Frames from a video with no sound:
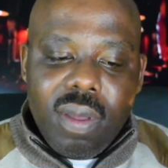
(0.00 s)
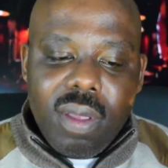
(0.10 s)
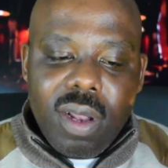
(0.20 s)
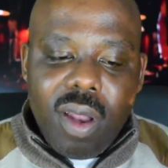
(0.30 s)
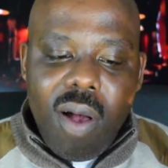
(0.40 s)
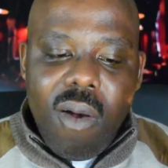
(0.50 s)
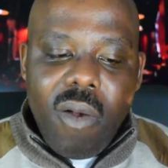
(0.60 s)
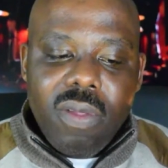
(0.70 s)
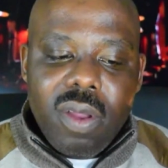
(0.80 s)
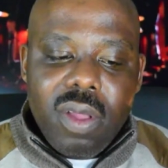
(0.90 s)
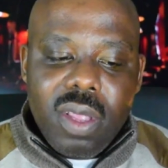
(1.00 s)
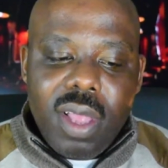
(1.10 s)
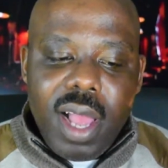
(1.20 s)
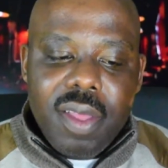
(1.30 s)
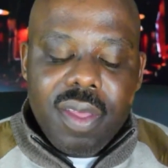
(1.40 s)
the laws of the
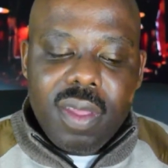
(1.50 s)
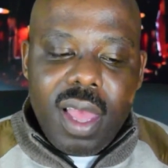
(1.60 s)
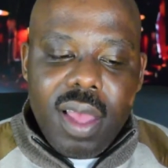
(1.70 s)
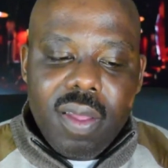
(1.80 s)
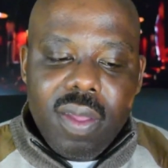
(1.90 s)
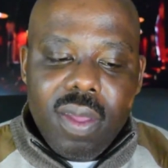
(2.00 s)
United States